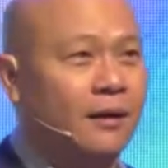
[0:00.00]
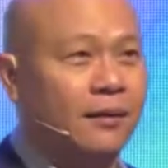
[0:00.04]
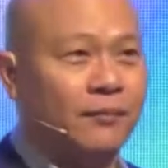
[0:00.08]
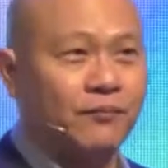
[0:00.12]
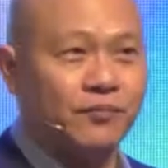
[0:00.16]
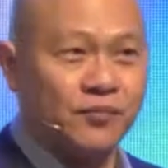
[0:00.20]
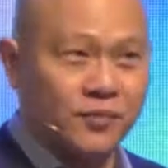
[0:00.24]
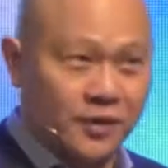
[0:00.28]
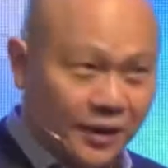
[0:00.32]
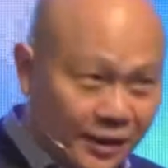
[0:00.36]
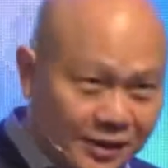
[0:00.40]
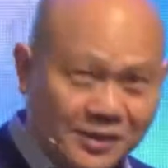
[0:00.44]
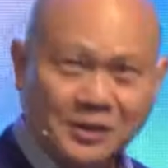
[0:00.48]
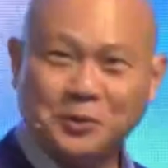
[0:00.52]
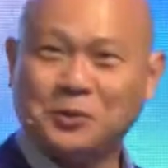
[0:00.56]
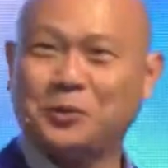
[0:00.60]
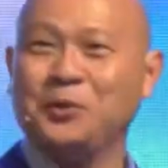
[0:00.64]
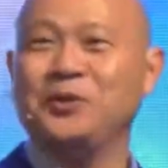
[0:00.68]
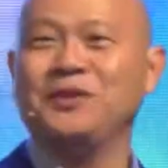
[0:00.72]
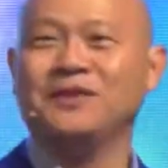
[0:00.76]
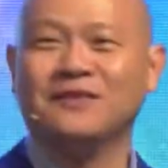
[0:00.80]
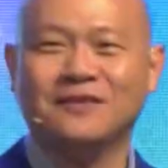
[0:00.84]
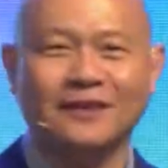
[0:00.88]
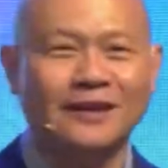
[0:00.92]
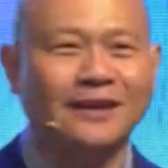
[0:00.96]
is a
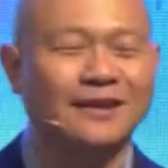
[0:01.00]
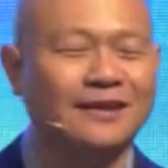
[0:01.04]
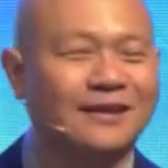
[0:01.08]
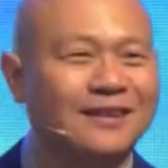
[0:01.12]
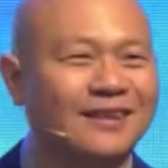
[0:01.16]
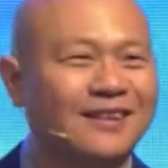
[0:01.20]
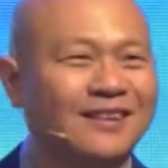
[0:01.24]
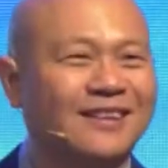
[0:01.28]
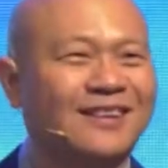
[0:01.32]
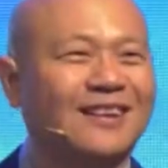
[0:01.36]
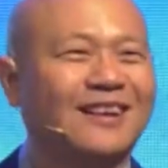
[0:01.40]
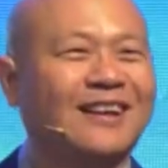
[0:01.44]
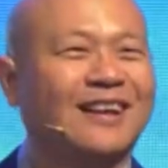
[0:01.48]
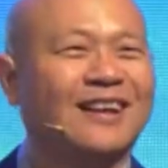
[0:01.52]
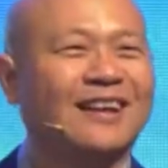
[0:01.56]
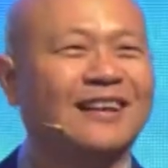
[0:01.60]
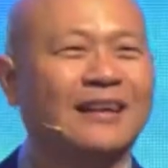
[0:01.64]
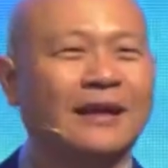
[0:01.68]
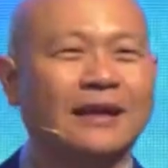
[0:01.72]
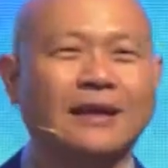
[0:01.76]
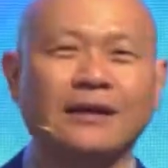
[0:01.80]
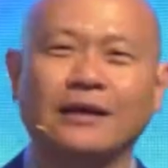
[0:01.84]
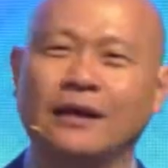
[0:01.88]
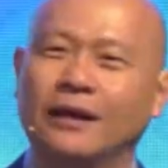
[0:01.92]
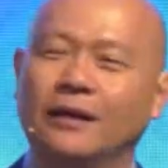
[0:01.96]
good thing.
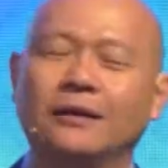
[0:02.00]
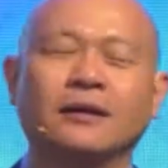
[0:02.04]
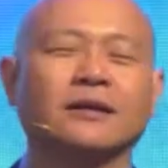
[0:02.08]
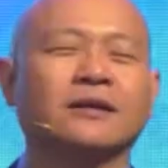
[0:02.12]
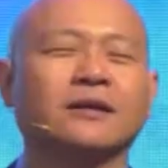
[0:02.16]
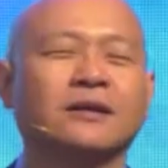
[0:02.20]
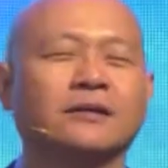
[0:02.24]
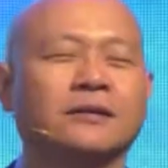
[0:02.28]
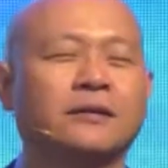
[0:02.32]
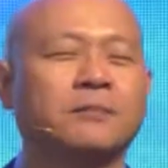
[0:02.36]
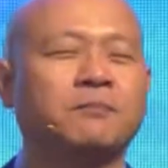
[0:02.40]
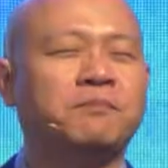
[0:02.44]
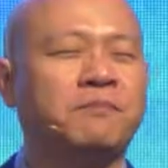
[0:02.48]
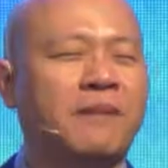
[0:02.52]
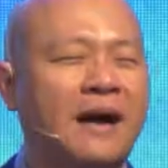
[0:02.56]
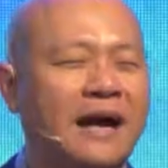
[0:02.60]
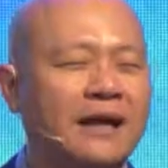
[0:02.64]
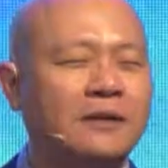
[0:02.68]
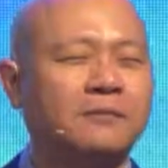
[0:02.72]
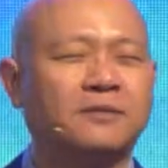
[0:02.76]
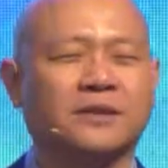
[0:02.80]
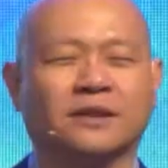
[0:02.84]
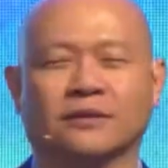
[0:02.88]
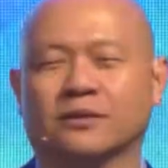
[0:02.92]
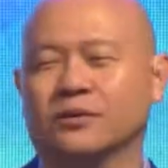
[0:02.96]
Okay, and the
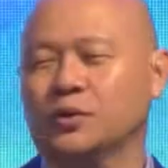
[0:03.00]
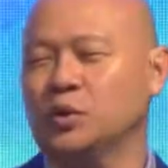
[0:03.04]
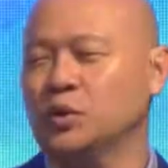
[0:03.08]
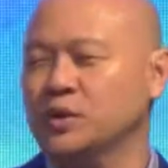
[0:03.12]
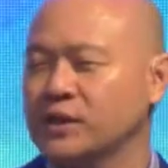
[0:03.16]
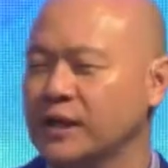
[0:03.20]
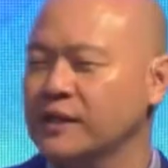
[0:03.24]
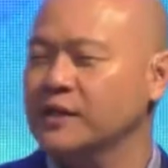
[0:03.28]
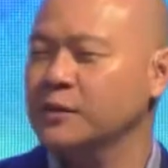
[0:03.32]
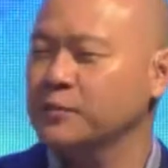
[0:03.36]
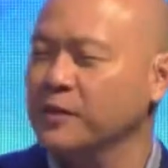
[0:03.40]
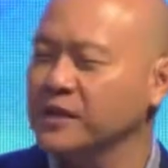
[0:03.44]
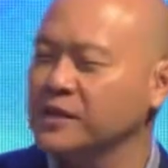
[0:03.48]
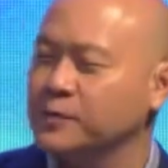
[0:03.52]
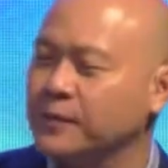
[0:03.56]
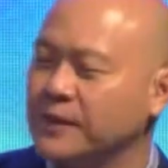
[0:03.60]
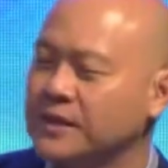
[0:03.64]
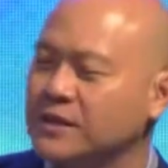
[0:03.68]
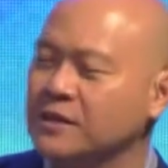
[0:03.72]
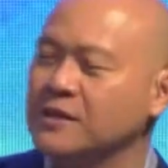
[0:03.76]
Bible, the Old Testament especially, is